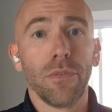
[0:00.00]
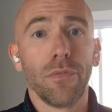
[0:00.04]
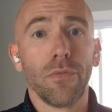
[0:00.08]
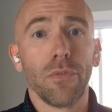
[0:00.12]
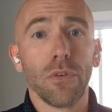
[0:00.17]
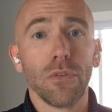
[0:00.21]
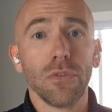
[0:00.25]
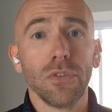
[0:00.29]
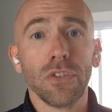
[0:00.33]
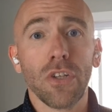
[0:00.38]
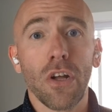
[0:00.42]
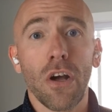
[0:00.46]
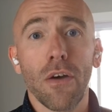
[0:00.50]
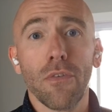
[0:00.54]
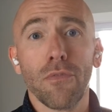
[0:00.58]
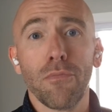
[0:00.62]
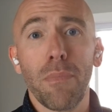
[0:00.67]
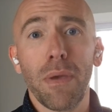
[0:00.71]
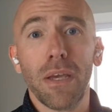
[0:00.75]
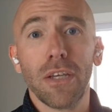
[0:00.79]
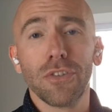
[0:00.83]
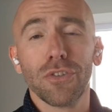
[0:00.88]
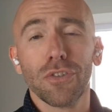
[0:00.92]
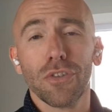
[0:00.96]
First off,
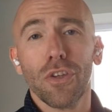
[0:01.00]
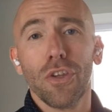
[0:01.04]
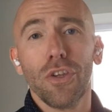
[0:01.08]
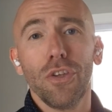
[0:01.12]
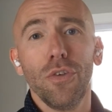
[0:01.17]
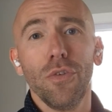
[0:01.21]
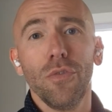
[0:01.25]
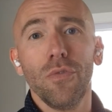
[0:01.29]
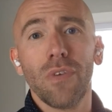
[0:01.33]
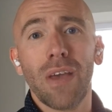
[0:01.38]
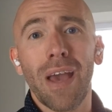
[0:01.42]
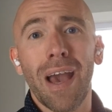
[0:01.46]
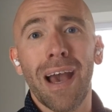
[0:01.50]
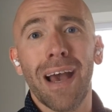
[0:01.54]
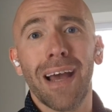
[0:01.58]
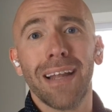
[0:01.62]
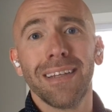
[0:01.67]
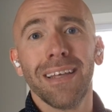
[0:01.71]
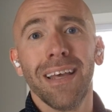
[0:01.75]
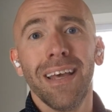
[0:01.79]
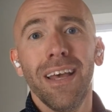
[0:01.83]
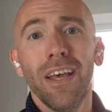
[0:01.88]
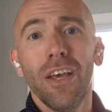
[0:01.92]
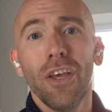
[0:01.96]
make sure that you've
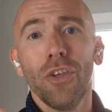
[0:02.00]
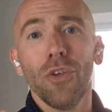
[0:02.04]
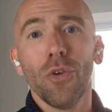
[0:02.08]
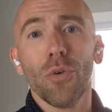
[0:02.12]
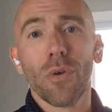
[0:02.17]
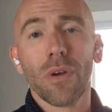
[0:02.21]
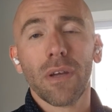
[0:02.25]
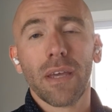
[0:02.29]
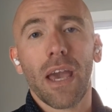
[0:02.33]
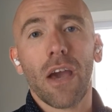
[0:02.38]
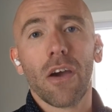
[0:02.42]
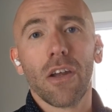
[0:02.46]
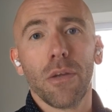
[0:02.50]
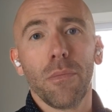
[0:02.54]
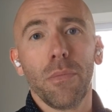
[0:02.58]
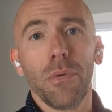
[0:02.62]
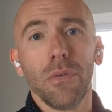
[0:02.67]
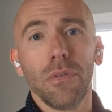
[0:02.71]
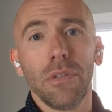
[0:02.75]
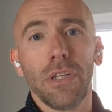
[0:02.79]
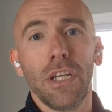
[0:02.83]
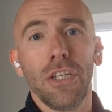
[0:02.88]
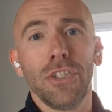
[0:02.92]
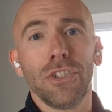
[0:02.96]
got your
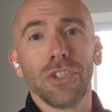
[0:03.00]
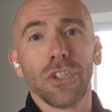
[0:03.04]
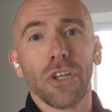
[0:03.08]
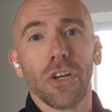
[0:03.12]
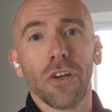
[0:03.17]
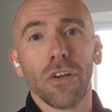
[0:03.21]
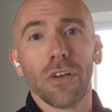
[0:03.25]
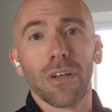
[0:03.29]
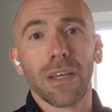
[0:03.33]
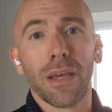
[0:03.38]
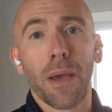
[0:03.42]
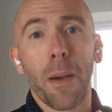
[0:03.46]
accountability chart